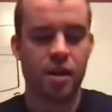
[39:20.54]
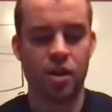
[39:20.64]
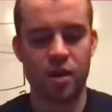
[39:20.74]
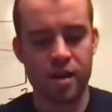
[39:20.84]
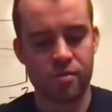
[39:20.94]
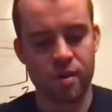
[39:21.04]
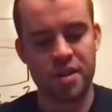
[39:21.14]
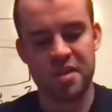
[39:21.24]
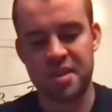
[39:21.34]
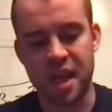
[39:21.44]
you know, i had
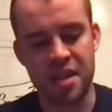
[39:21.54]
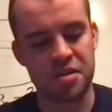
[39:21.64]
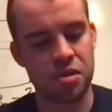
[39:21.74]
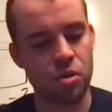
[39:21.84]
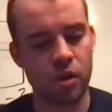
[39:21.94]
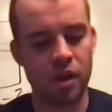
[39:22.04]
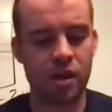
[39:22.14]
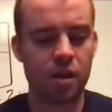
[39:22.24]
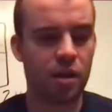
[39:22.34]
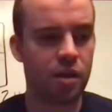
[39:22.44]
read the stats too, and
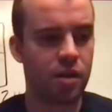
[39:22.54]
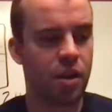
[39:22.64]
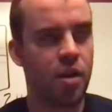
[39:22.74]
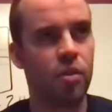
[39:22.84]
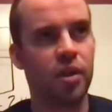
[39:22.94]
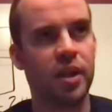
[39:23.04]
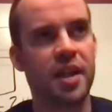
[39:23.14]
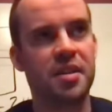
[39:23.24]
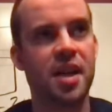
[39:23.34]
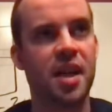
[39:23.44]
you know, I really
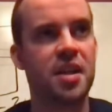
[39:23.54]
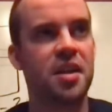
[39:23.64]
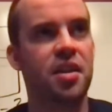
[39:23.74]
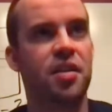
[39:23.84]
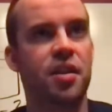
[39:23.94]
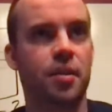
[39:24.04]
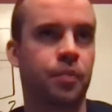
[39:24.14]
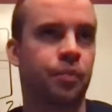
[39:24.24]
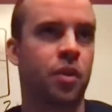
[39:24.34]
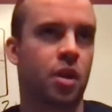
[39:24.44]
like the idea that
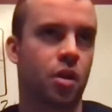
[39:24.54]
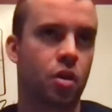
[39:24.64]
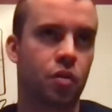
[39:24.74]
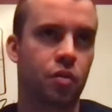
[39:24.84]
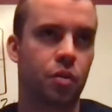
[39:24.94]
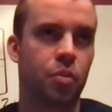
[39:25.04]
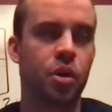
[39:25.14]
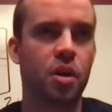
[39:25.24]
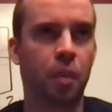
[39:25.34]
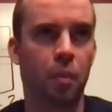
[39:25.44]
you know, if you're
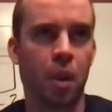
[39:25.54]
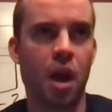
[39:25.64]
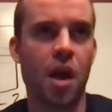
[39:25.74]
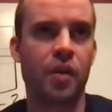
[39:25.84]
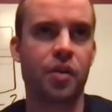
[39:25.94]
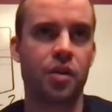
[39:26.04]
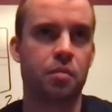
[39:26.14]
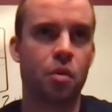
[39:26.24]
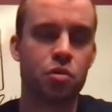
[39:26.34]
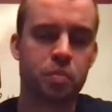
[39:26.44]
putting up a block,
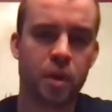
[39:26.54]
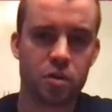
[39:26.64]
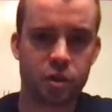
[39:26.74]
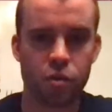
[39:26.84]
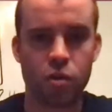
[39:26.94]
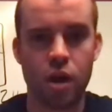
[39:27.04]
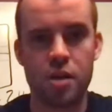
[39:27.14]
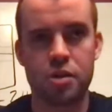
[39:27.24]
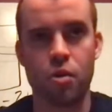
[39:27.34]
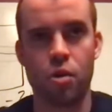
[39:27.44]
then most balls go
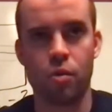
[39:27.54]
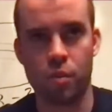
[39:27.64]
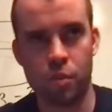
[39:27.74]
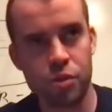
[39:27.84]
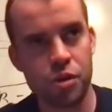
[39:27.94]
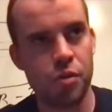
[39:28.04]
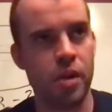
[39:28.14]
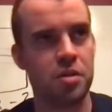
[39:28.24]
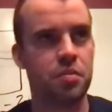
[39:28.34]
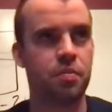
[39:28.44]
cross court. Well, put your
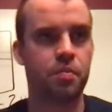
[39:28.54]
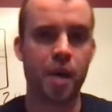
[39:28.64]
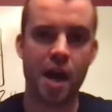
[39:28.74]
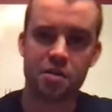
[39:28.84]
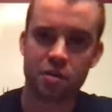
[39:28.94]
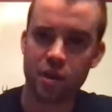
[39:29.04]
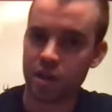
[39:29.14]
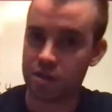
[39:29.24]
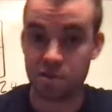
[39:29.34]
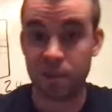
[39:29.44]
best passer there
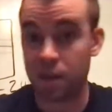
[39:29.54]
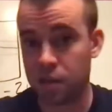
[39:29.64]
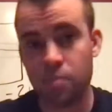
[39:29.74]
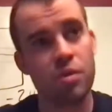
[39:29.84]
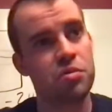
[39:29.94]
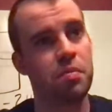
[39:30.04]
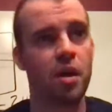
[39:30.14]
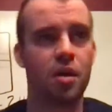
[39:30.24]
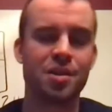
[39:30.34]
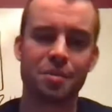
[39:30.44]
because they're getting the most
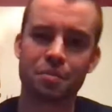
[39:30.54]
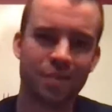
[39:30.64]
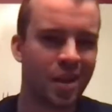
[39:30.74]
balls. And